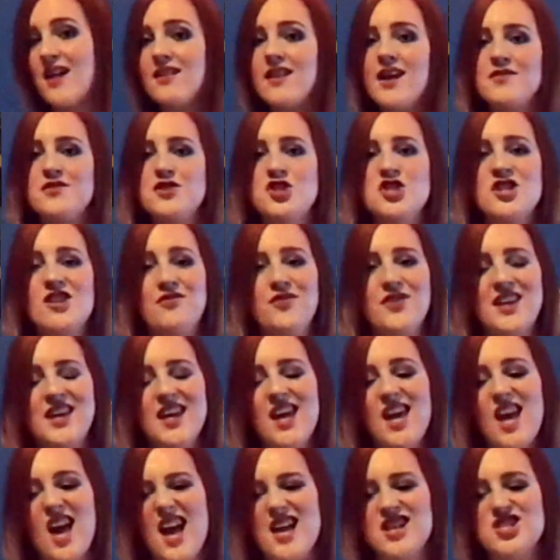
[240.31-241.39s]
left shift
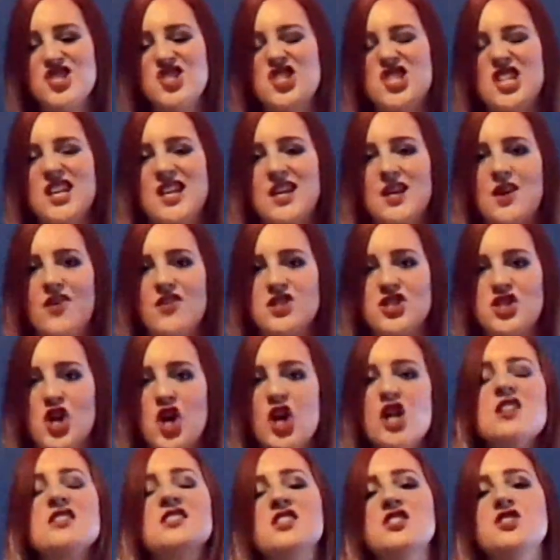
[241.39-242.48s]
key and she
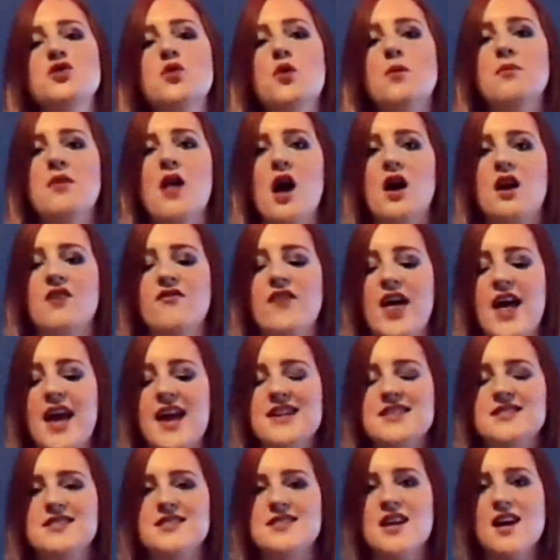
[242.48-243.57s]
turns into a block of
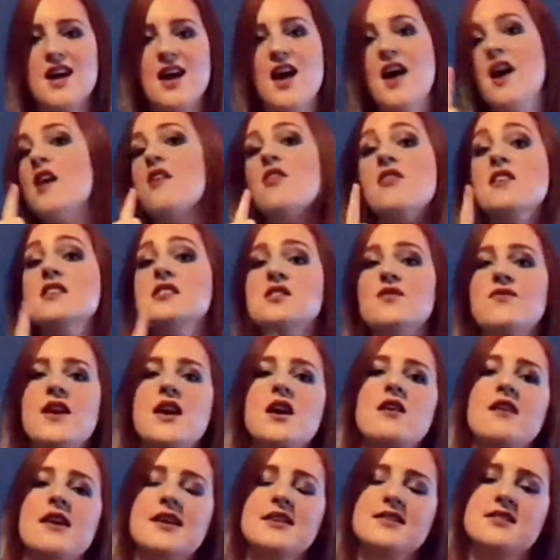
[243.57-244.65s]
ice. This
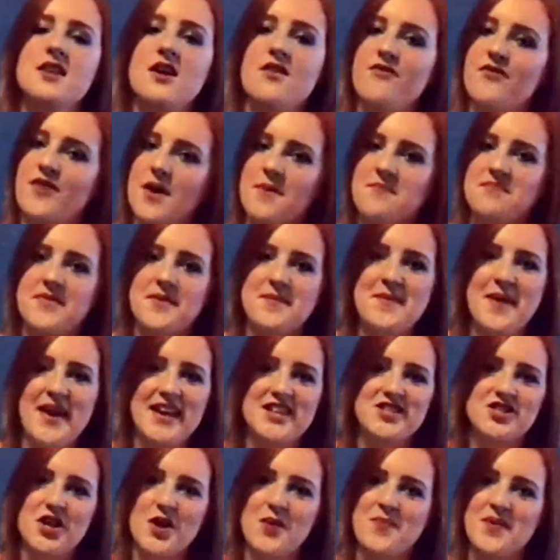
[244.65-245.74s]
varies from the
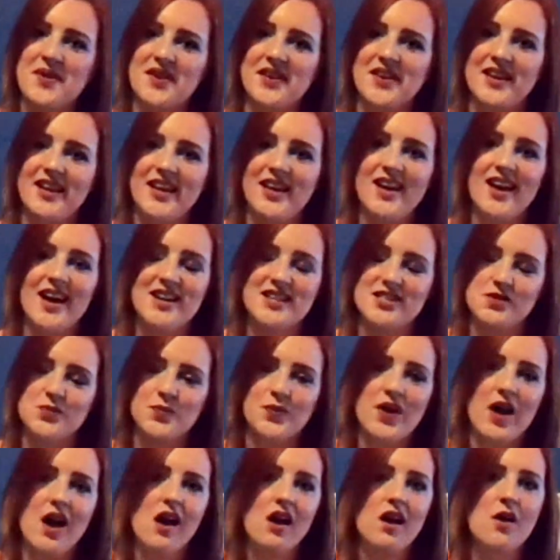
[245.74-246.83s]
mage ability, Ice
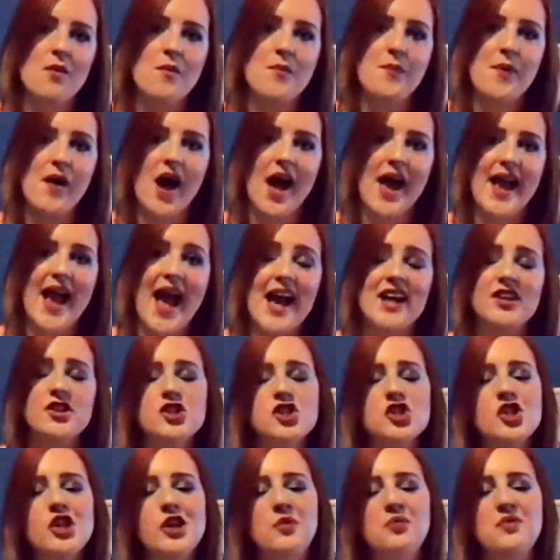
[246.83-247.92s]
Block, by
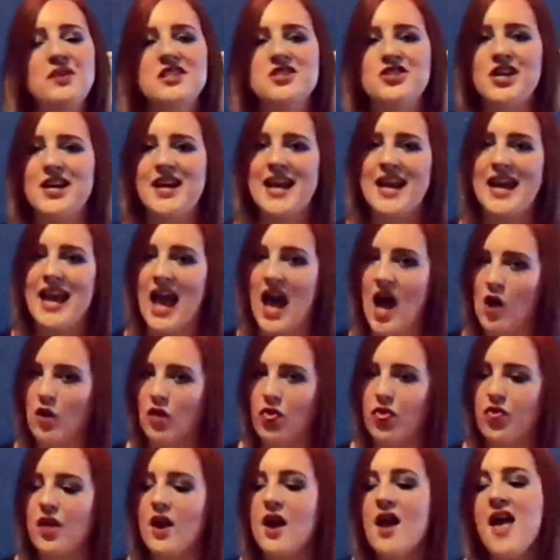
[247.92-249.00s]
actually regenerating
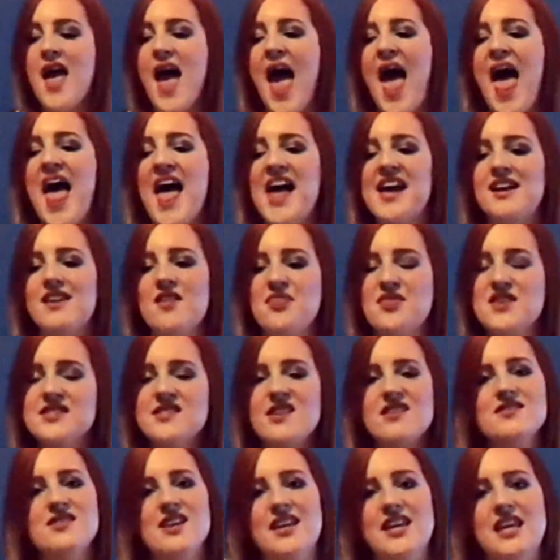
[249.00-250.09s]
health. And this
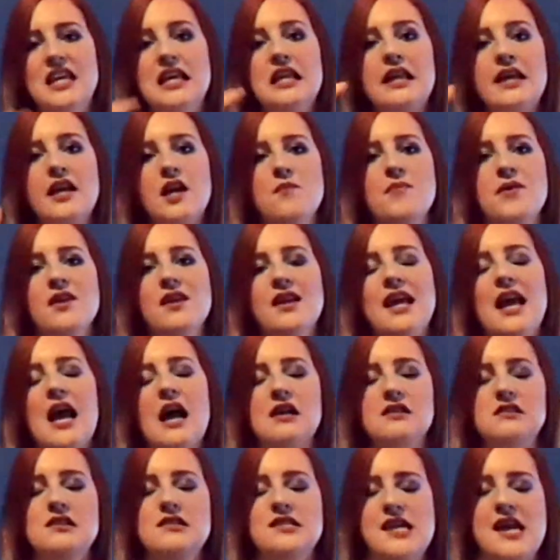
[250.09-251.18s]
as a healing ability
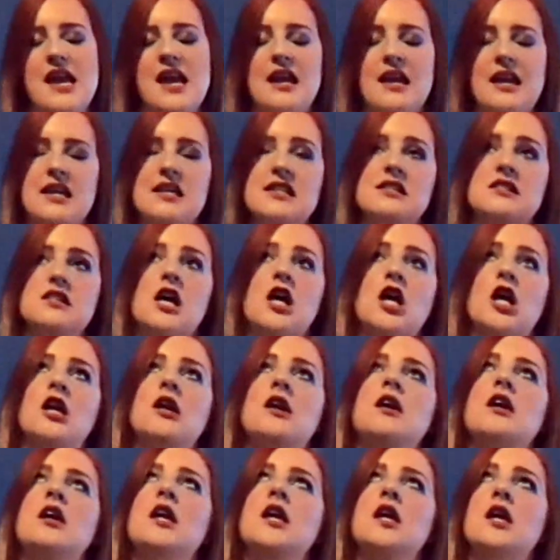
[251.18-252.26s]
as a tank is
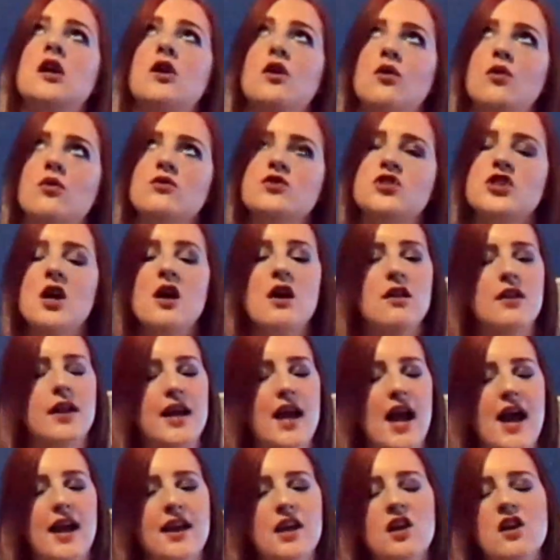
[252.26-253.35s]
huge. Like
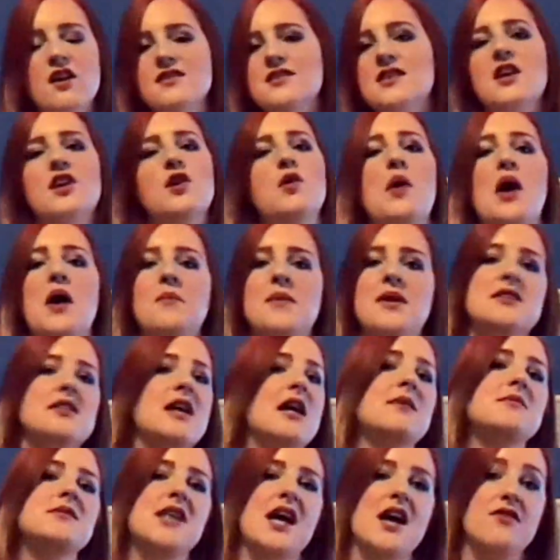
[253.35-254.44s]
I cannot tell you how many
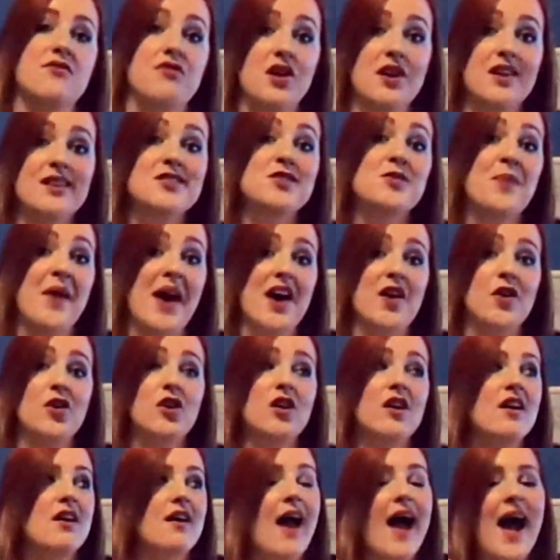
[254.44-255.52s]
times I have run into
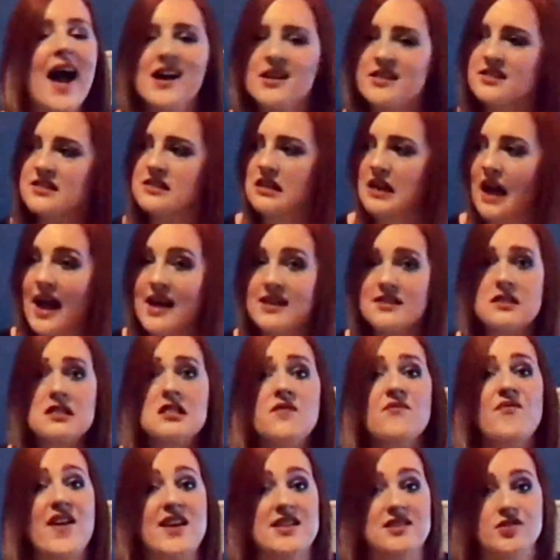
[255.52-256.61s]
battle as
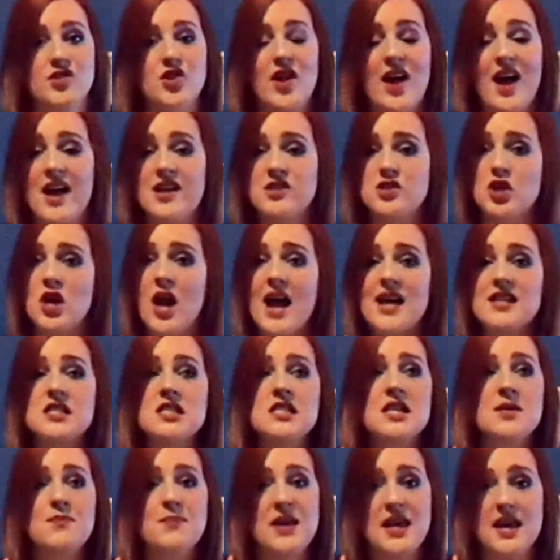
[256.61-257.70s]
a defense class or as
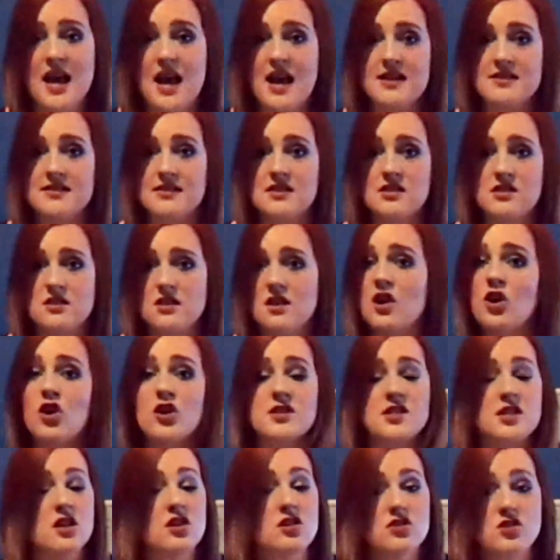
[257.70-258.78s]
DPS or
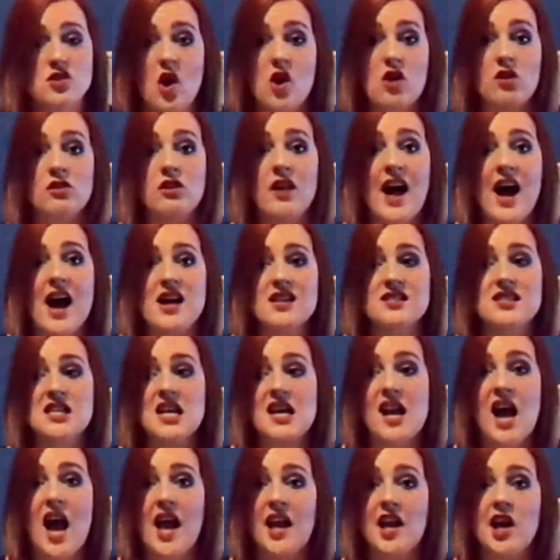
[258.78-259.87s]
as an assault class,
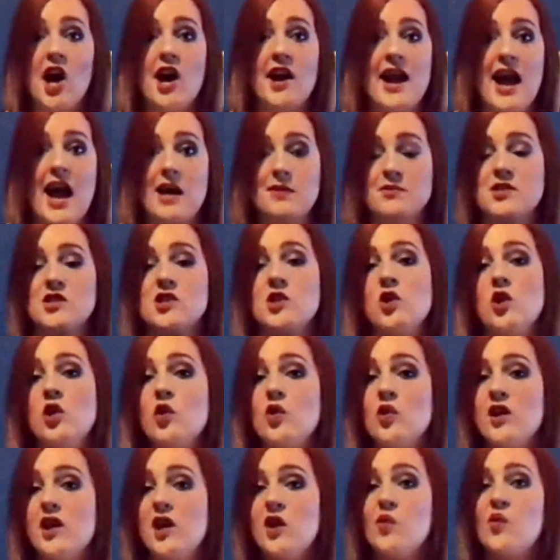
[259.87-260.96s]
and I got
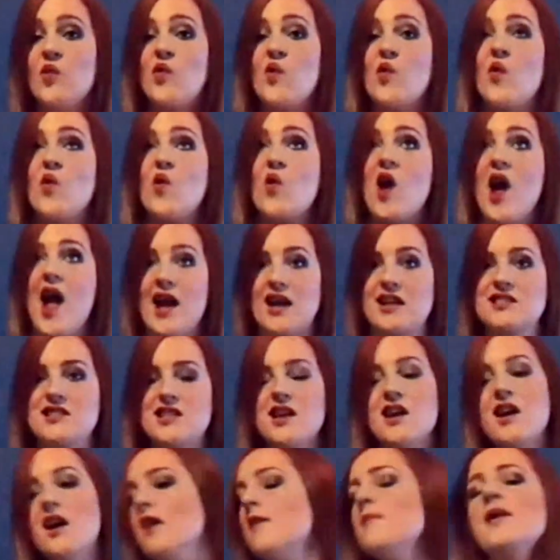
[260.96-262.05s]
absolutely wrecked.
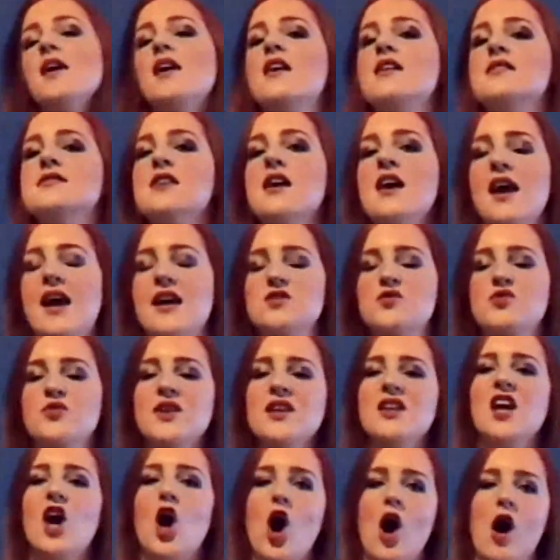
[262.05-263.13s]
Because it's
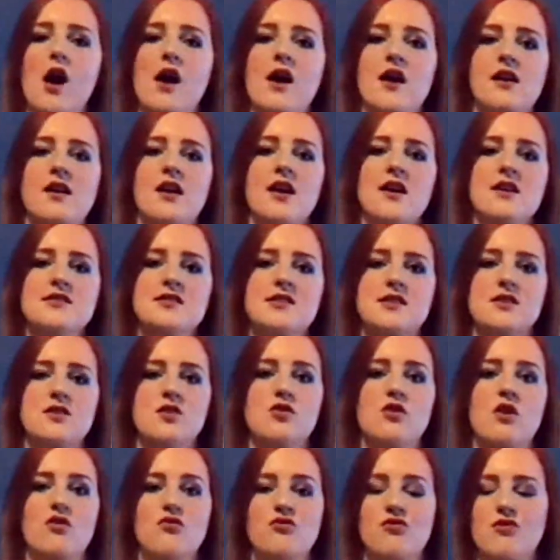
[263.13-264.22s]
really hard
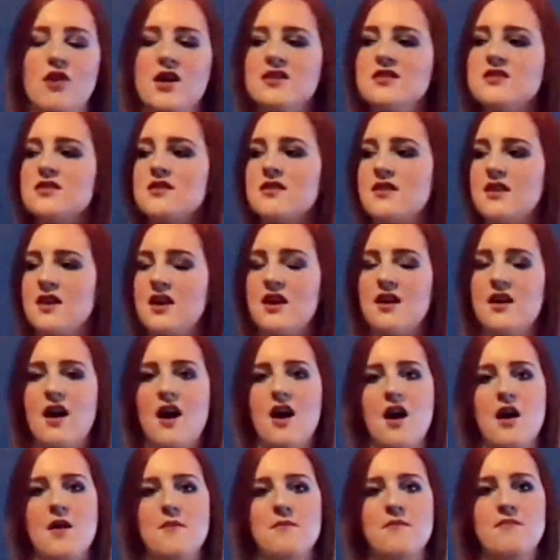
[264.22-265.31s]
to run to the
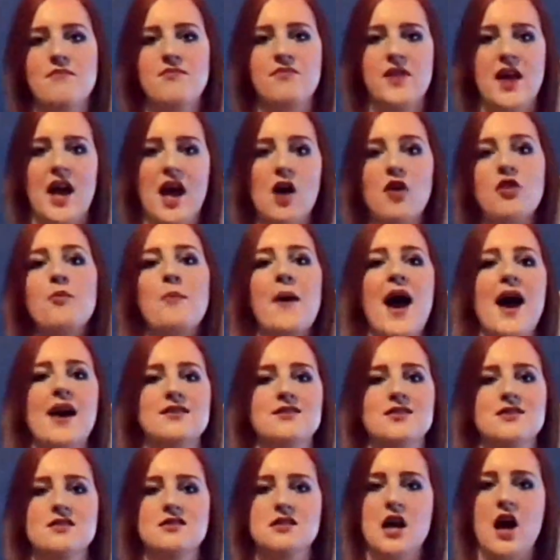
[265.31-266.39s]
health
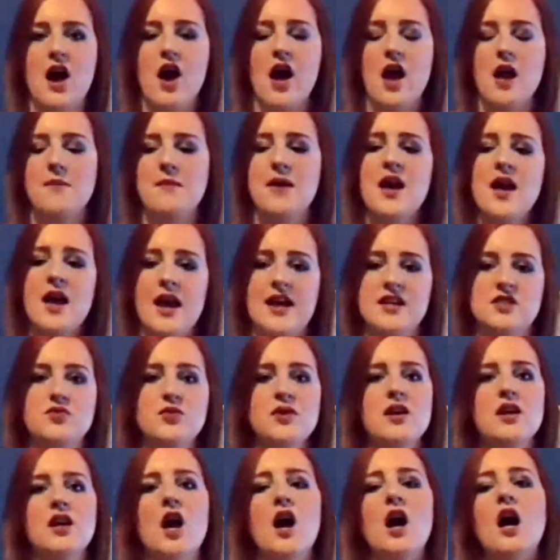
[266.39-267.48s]
packs in time. It's
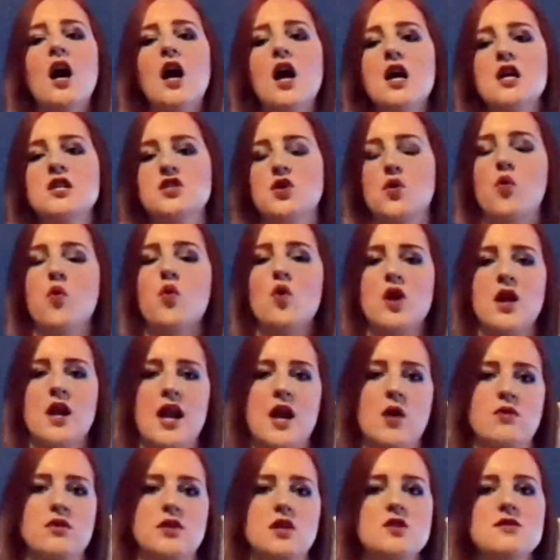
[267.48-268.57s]
really hard to
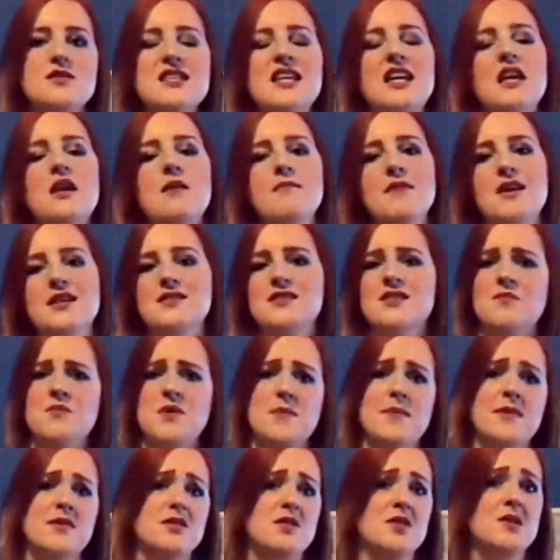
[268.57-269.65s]
coordinate with your team because some
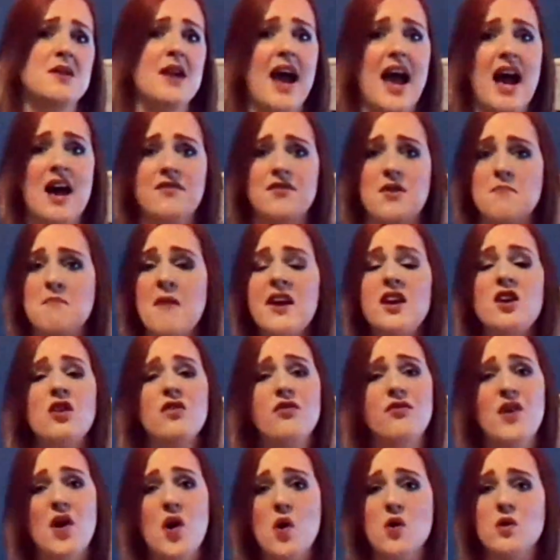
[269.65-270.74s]
people don't have a
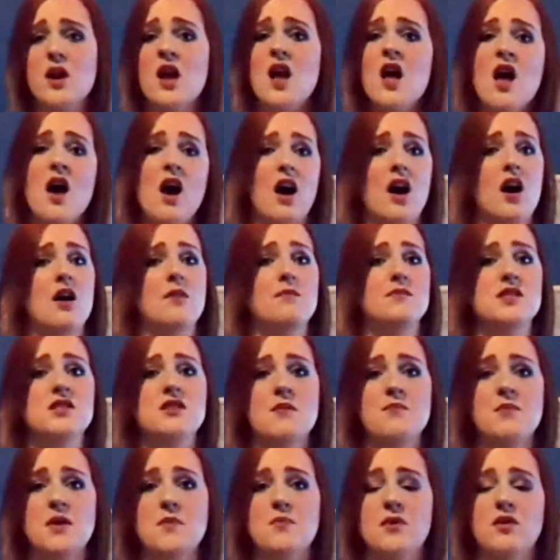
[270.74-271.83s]
microphone,
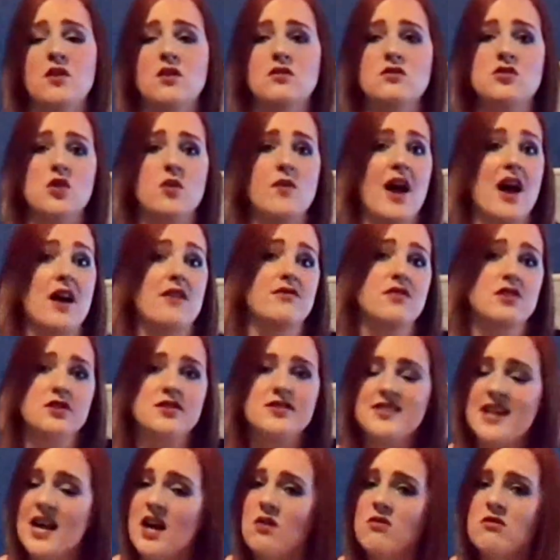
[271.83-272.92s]
some people don't have their
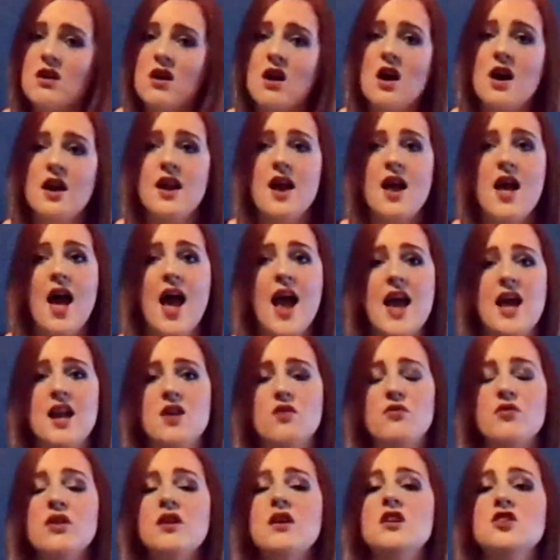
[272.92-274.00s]
sound on, and
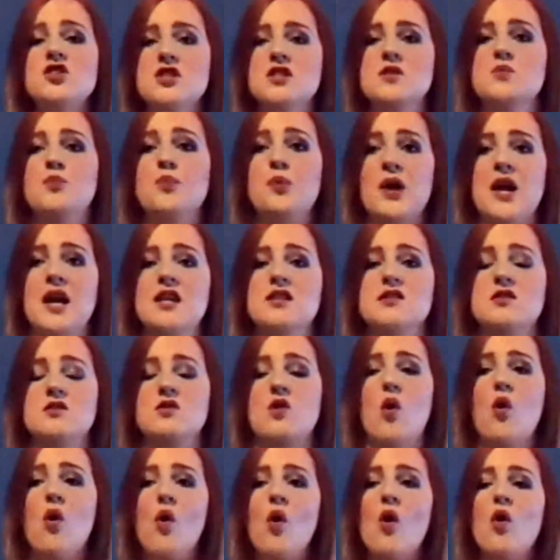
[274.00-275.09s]
it really just brings this
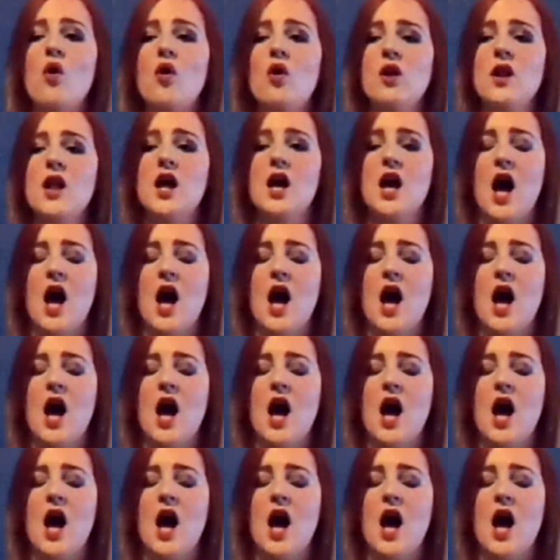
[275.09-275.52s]
whole